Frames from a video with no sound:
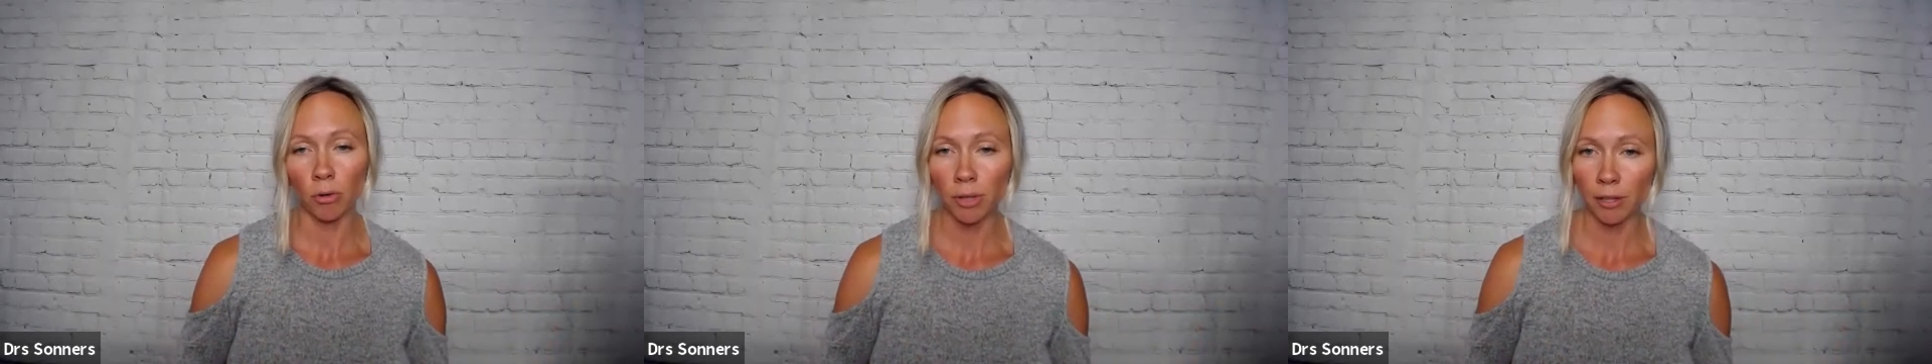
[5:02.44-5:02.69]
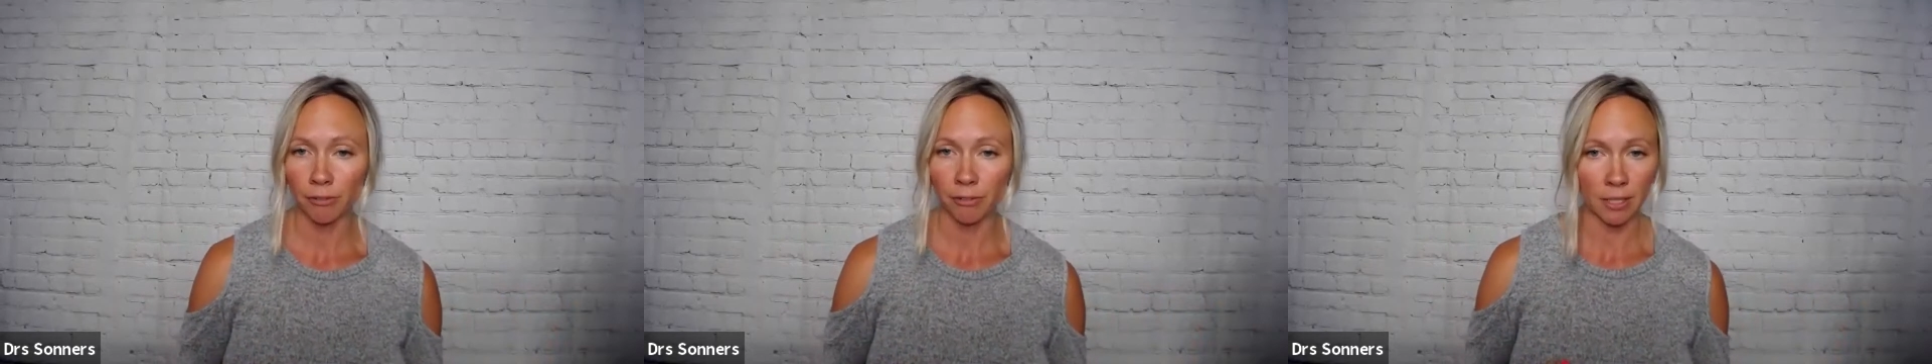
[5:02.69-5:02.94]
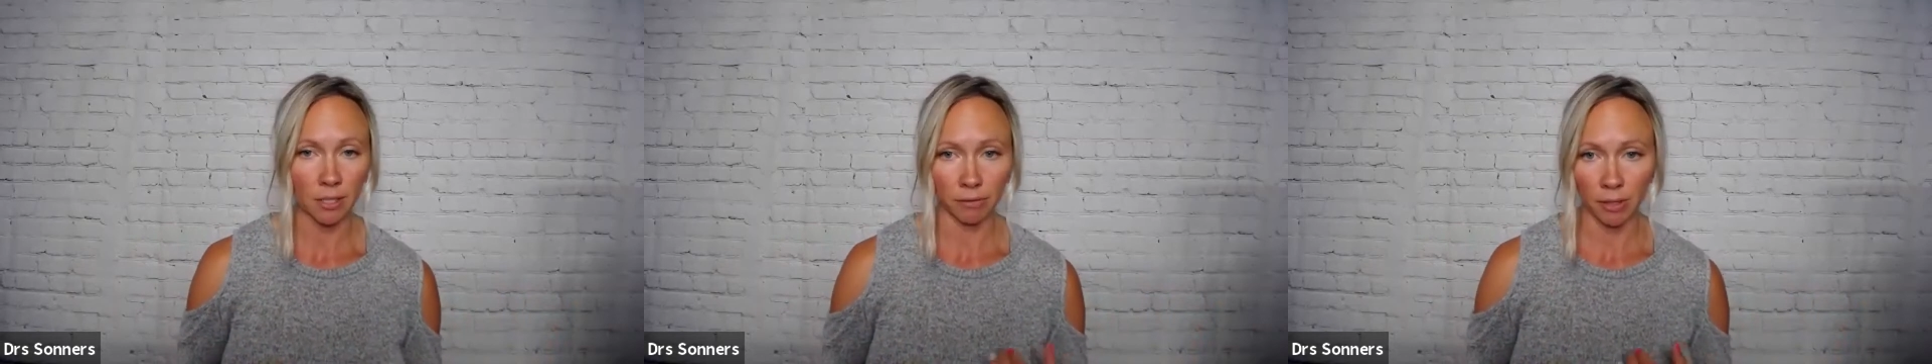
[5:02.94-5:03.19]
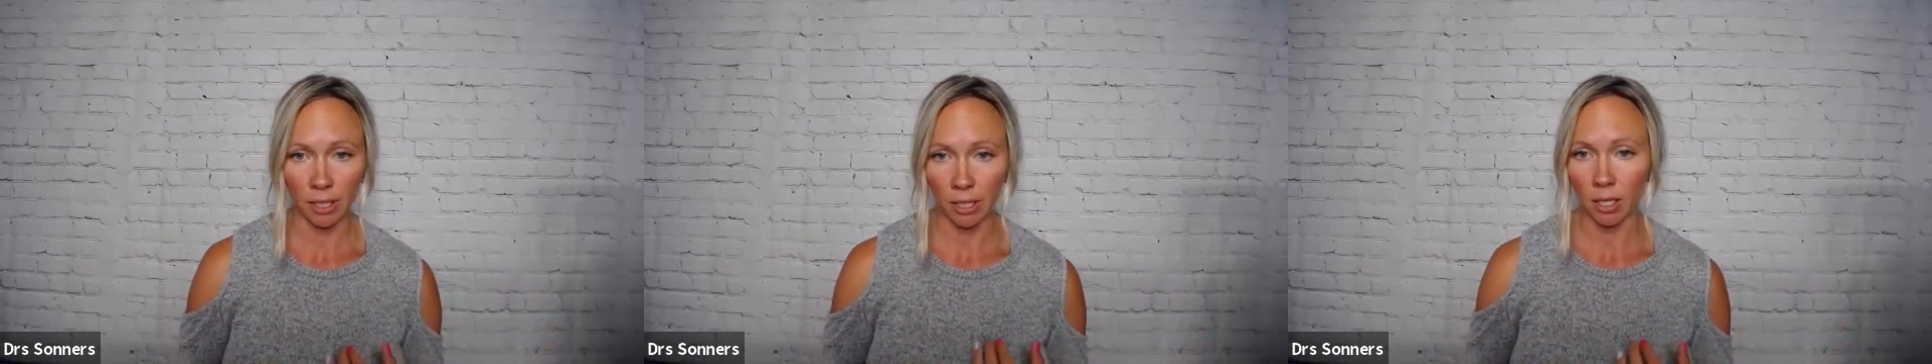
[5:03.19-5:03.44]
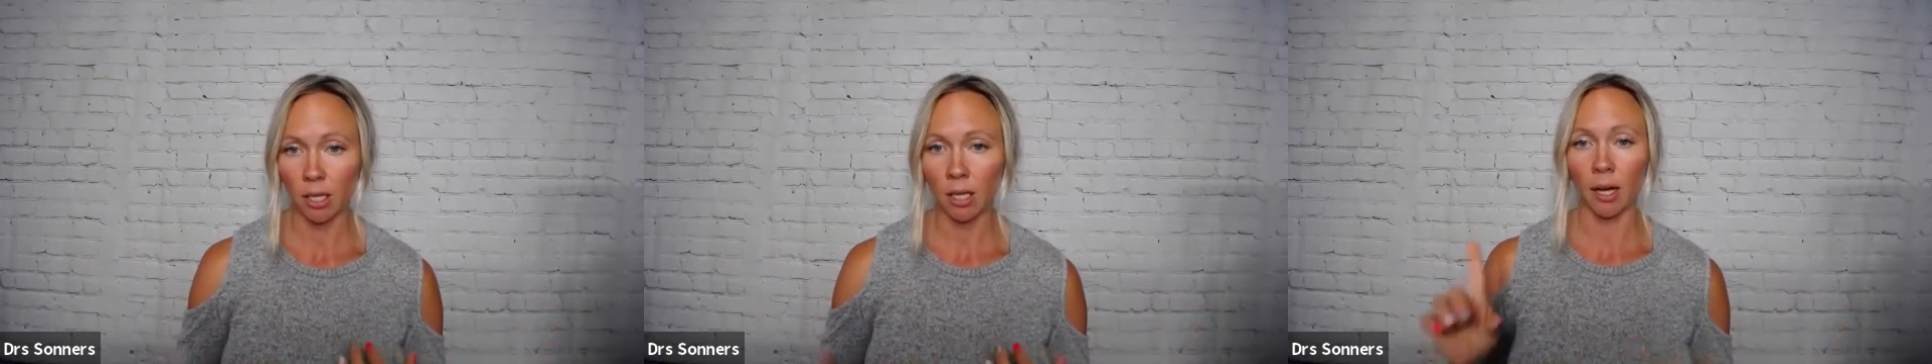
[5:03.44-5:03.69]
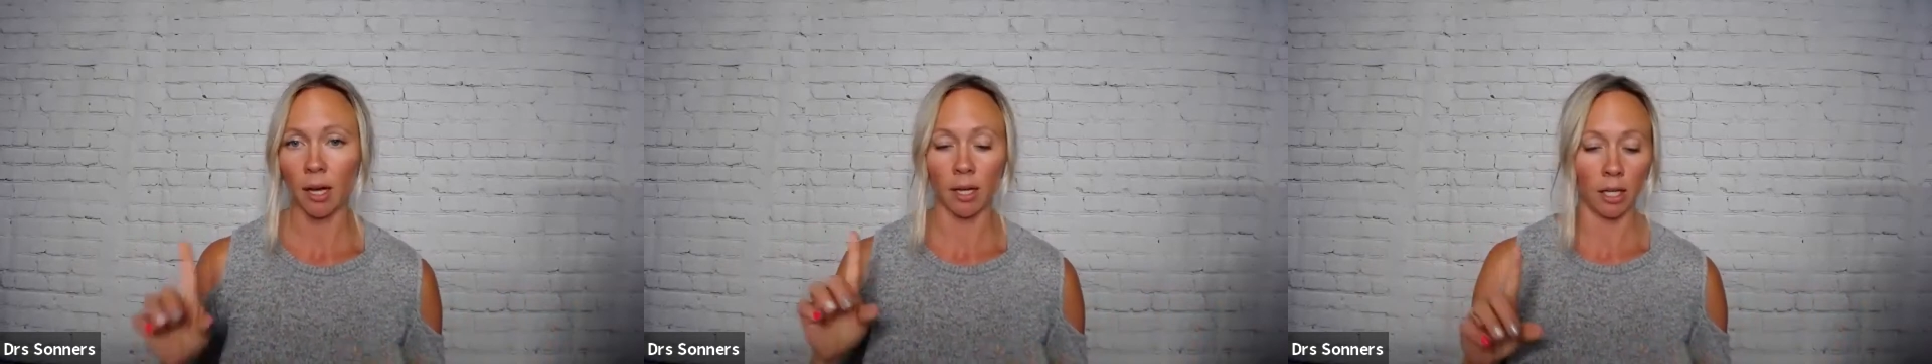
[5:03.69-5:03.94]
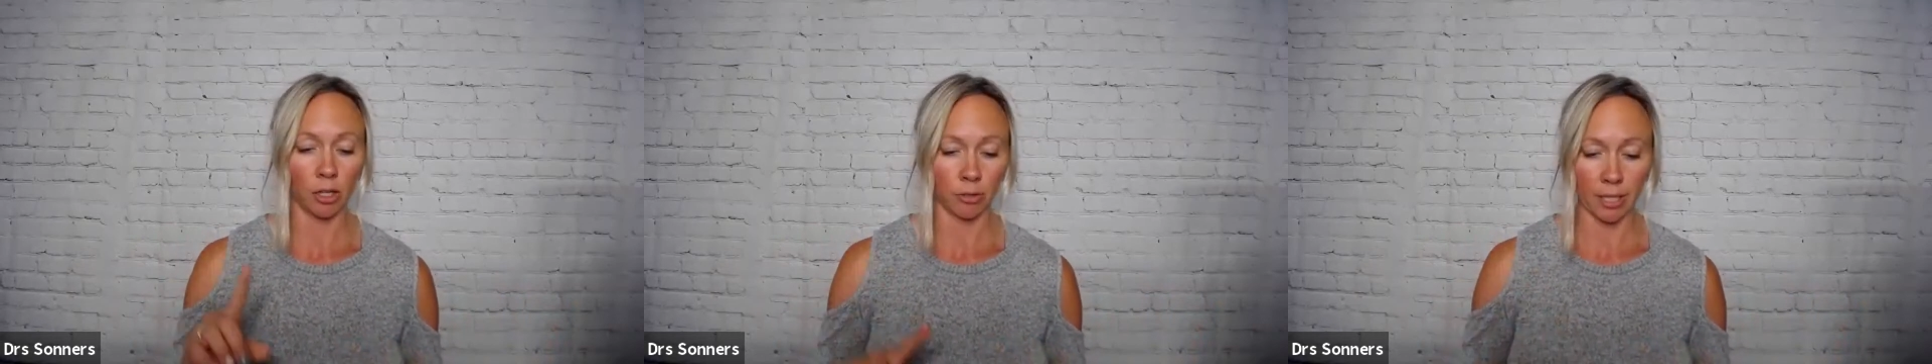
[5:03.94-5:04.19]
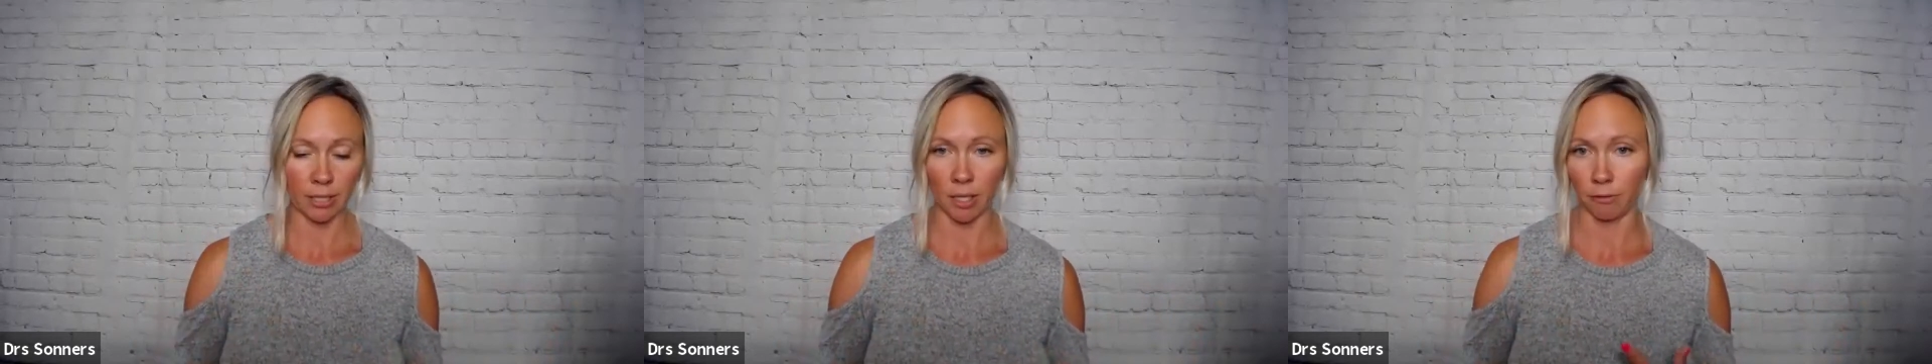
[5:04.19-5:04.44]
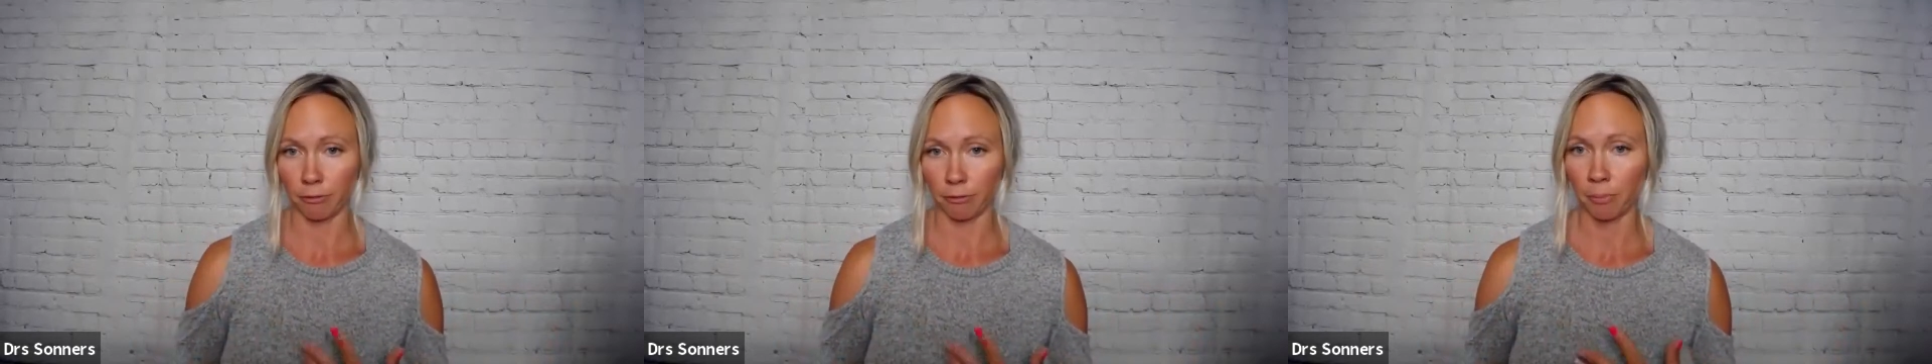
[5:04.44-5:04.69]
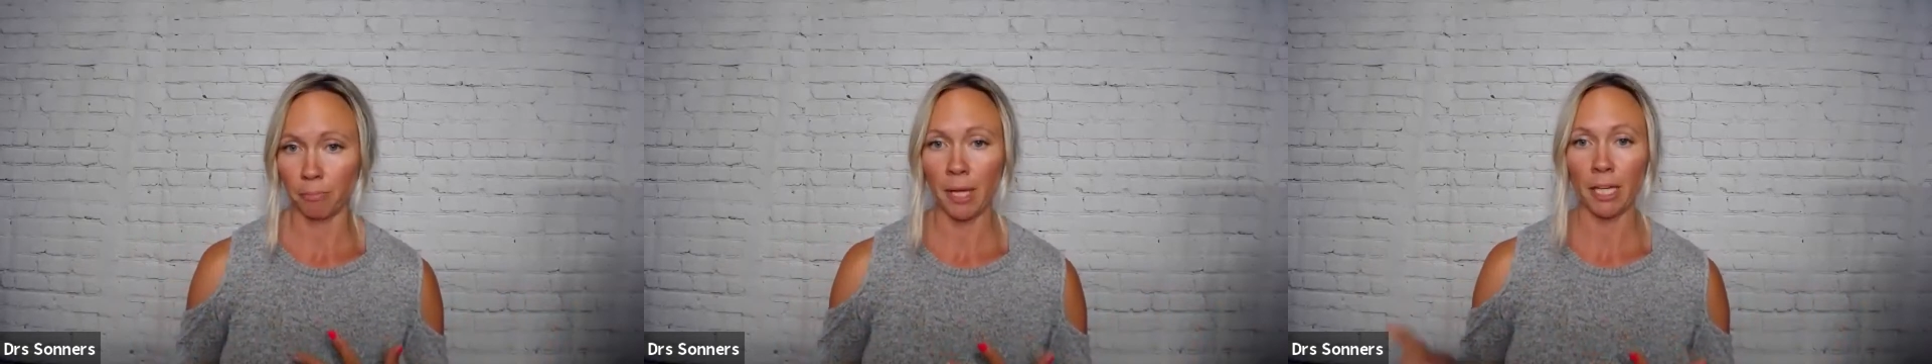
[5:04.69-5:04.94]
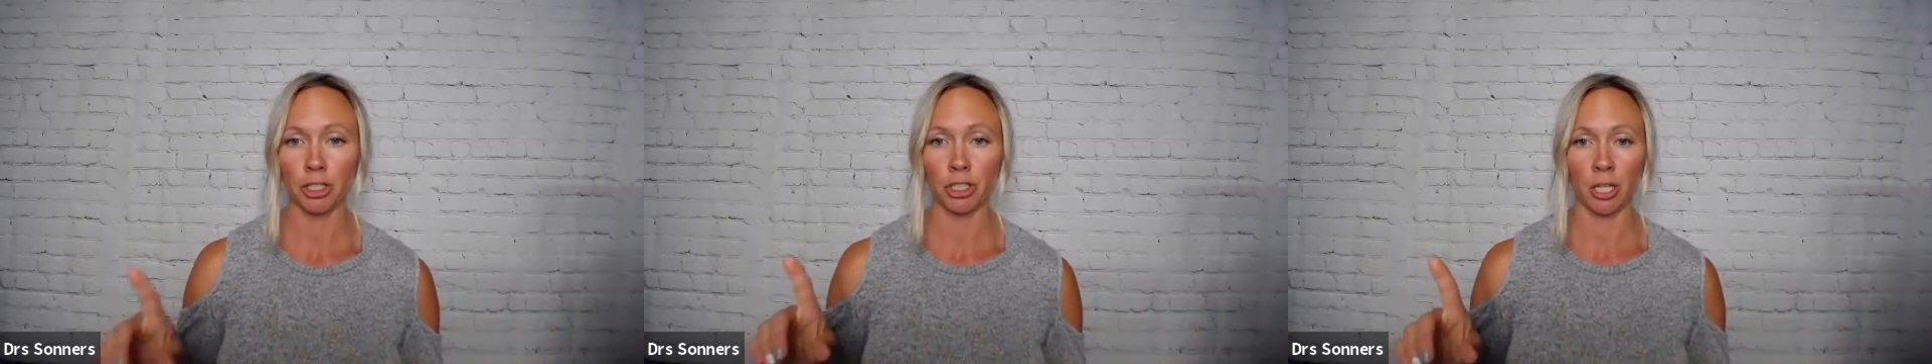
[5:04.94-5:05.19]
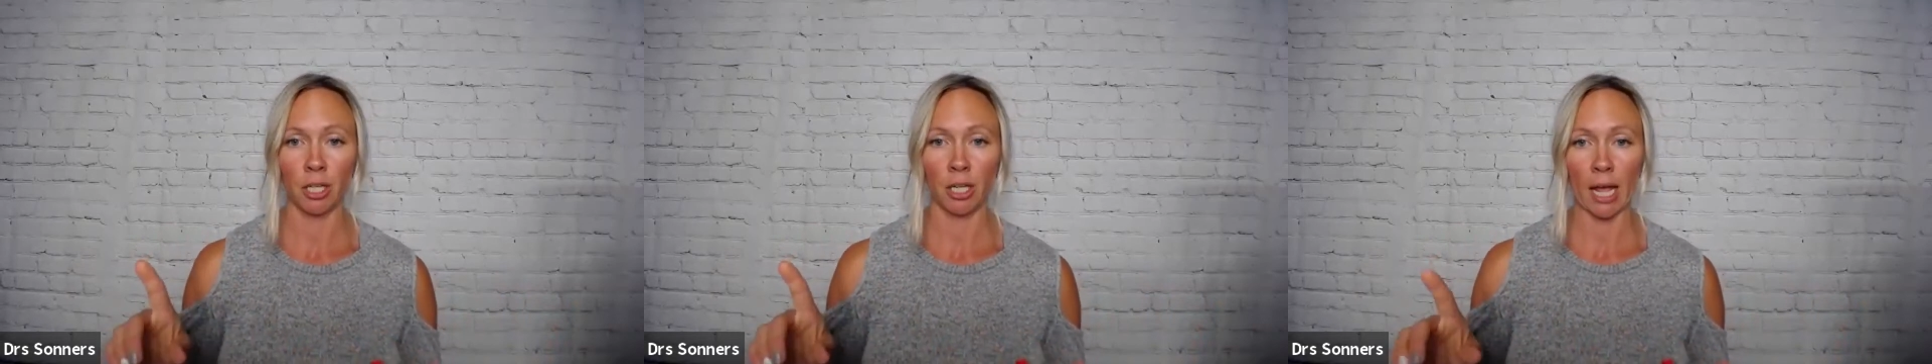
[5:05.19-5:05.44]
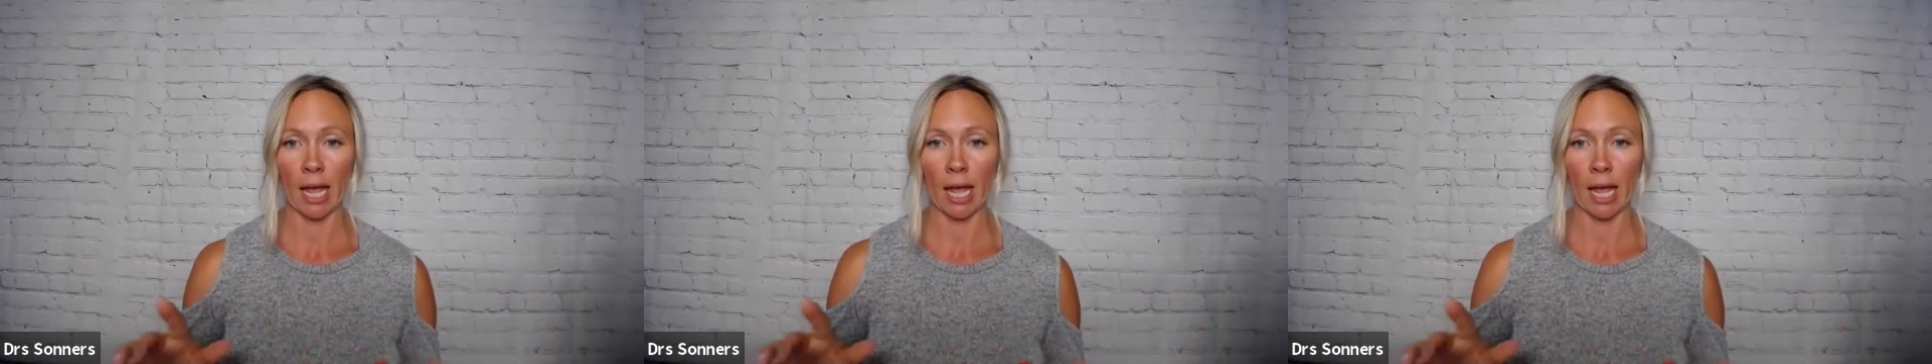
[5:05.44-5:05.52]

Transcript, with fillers: the effects of leaky gut. It creates inflammation.